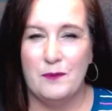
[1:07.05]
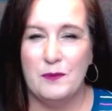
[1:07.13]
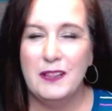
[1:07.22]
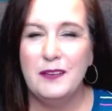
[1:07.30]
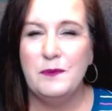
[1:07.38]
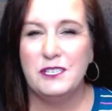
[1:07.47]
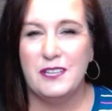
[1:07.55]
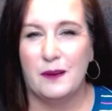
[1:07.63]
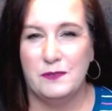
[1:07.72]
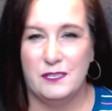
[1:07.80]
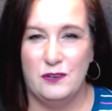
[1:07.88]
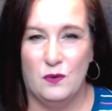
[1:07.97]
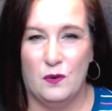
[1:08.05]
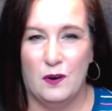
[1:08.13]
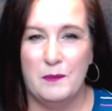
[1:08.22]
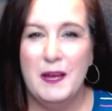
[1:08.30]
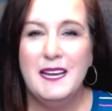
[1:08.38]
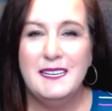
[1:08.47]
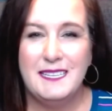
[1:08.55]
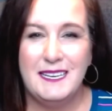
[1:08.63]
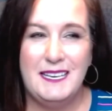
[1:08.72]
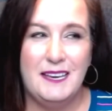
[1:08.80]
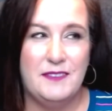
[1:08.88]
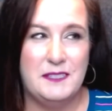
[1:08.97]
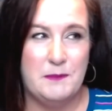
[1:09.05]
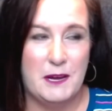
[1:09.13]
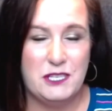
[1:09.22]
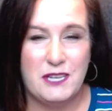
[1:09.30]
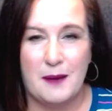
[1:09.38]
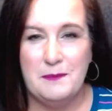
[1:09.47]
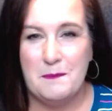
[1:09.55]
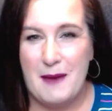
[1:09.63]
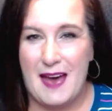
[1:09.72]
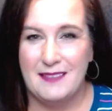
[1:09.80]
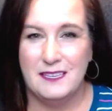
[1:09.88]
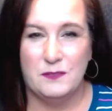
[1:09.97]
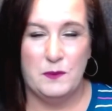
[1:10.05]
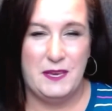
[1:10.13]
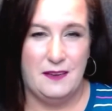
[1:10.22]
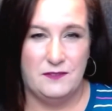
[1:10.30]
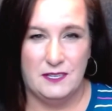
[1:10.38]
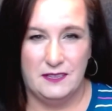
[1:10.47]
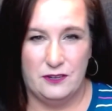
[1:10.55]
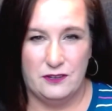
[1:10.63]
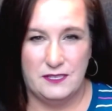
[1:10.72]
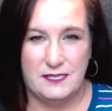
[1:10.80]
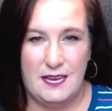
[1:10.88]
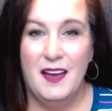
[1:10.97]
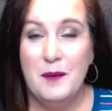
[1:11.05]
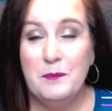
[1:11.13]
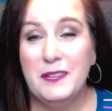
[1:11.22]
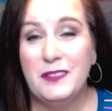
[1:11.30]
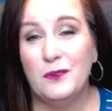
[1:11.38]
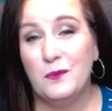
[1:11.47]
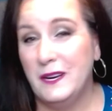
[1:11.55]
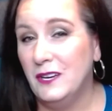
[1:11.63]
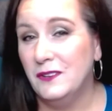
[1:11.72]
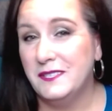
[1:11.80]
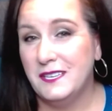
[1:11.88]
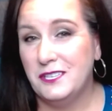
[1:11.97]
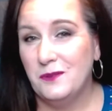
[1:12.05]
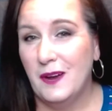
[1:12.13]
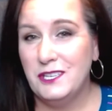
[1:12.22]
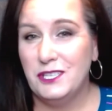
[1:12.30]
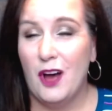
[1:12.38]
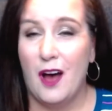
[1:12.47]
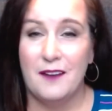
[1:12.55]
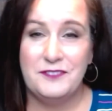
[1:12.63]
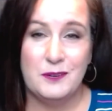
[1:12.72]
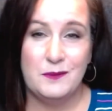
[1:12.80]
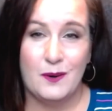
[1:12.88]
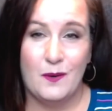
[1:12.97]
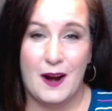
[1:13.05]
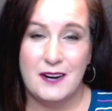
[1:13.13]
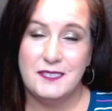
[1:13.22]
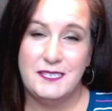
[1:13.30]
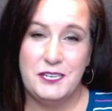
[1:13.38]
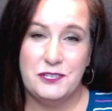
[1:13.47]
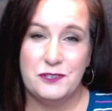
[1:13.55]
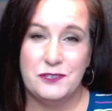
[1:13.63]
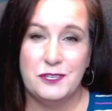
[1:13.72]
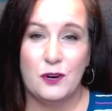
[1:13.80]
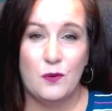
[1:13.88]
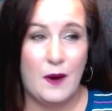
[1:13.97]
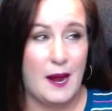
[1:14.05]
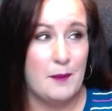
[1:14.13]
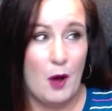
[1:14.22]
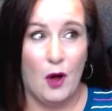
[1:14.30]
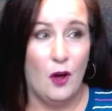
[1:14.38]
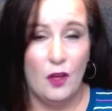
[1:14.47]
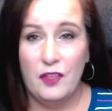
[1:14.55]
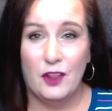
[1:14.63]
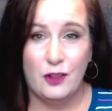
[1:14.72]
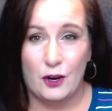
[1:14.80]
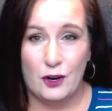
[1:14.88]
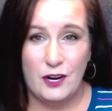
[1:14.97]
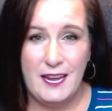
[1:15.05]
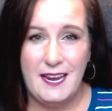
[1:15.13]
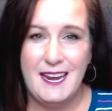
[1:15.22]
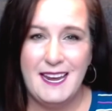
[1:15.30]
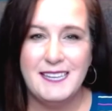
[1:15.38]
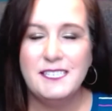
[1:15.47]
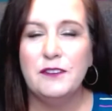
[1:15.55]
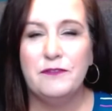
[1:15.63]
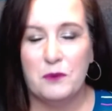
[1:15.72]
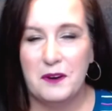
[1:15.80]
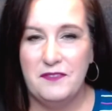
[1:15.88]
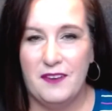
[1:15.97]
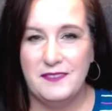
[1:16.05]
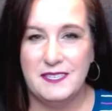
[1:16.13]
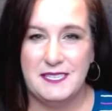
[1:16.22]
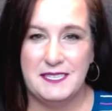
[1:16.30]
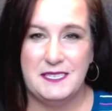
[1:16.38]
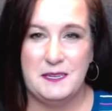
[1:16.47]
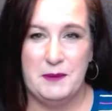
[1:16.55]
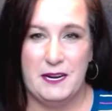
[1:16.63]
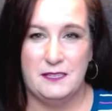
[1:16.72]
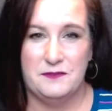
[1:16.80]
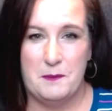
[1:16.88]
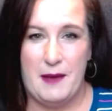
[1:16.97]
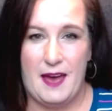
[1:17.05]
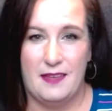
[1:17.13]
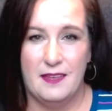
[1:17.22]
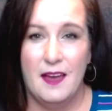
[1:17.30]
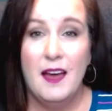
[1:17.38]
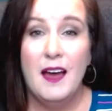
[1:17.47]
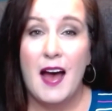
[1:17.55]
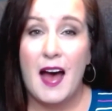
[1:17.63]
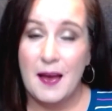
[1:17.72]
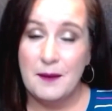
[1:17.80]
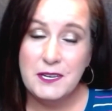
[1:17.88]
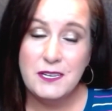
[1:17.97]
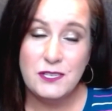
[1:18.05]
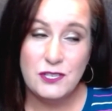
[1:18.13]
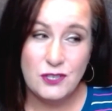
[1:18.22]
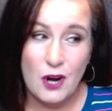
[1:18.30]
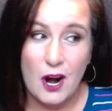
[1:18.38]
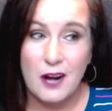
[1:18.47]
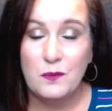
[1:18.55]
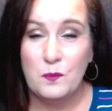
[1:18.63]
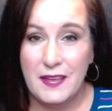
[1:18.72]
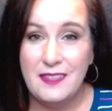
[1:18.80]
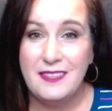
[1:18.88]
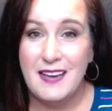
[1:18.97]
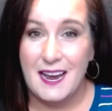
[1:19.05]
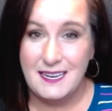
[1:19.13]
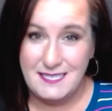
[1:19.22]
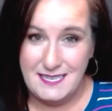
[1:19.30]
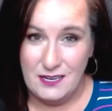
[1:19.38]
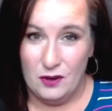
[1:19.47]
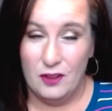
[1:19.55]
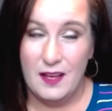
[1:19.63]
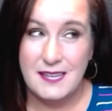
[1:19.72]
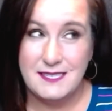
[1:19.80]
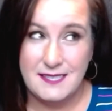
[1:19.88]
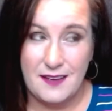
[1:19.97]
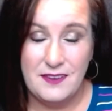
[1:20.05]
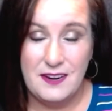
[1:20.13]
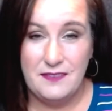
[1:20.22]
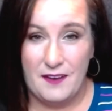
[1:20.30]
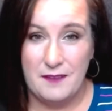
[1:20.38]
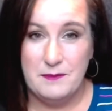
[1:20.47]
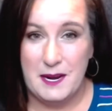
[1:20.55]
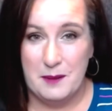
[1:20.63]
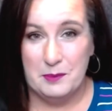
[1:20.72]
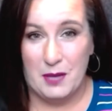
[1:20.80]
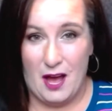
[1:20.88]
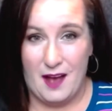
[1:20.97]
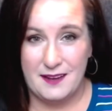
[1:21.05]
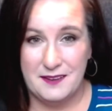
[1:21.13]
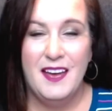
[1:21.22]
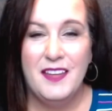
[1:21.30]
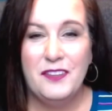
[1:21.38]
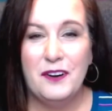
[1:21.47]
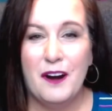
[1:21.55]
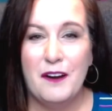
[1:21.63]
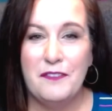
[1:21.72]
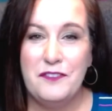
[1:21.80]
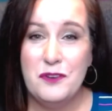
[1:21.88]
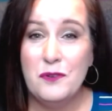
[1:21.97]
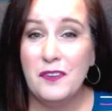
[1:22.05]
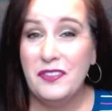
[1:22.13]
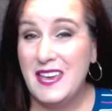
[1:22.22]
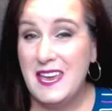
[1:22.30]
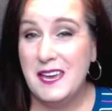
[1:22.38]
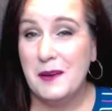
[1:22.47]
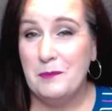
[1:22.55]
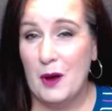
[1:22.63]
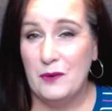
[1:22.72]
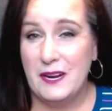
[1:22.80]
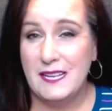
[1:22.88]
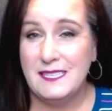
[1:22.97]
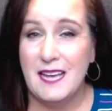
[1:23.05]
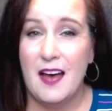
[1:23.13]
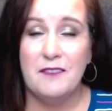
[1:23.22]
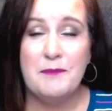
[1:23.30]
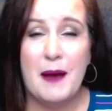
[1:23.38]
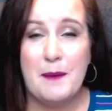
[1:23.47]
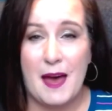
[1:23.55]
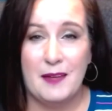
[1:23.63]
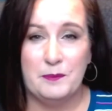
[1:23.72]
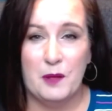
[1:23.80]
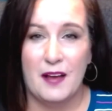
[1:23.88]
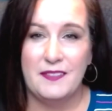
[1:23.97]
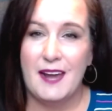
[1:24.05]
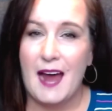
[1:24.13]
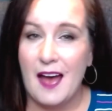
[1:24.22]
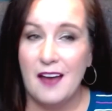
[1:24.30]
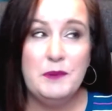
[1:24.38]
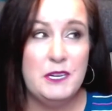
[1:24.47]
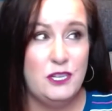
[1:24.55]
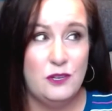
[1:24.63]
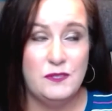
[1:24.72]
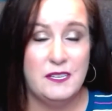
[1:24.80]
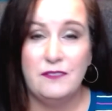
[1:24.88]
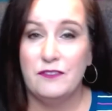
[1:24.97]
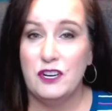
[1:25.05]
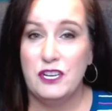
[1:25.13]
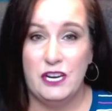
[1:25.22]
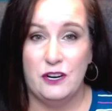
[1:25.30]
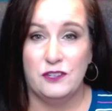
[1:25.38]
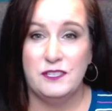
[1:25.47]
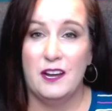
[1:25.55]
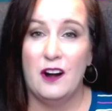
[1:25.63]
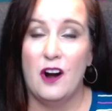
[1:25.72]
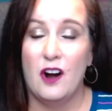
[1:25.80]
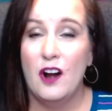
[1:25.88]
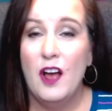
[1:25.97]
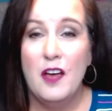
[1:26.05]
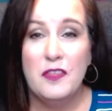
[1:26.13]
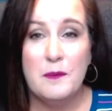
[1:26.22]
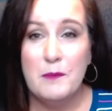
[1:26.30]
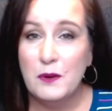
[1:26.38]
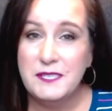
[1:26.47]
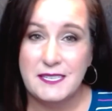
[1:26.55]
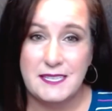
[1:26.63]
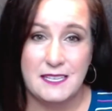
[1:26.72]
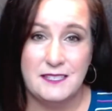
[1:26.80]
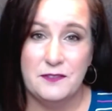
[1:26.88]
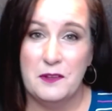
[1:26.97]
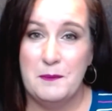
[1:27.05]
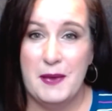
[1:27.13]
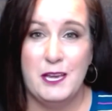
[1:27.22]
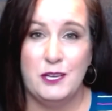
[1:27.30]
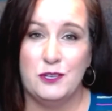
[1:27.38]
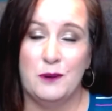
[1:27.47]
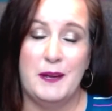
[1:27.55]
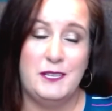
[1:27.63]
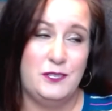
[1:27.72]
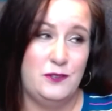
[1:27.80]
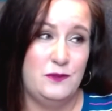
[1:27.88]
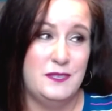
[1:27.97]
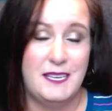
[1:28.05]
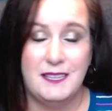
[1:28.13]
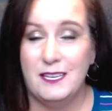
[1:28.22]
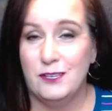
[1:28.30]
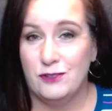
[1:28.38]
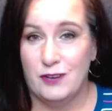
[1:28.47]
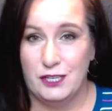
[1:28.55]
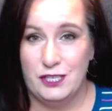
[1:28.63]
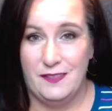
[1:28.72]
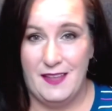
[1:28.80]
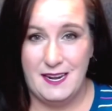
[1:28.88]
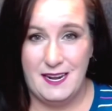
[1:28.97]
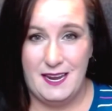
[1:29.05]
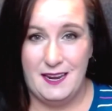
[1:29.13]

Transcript: I really wish that was the norm to give as much time to math as we give to literacy. But the real situation often requires teachers to cram all the learning into 45 to 60 minutes for math. I'm going to start with the ideal, a 75 minute block. There are a few key components of my math block that I've been using for years that are the most successful in making sure my students get the instruction they need.